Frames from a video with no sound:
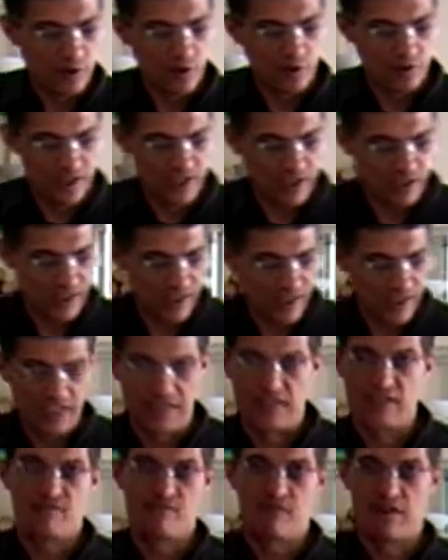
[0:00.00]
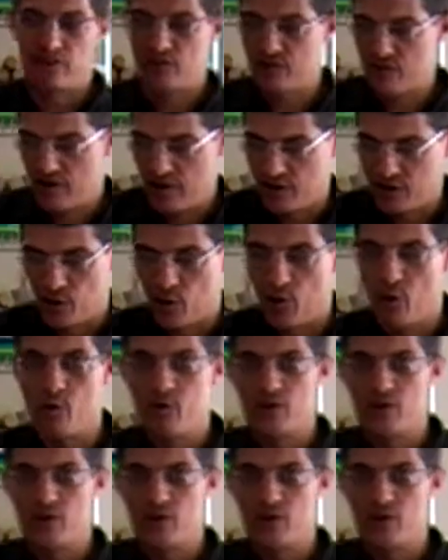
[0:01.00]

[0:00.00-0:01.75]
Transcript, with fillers: If you go in Italy and in a restaurant, you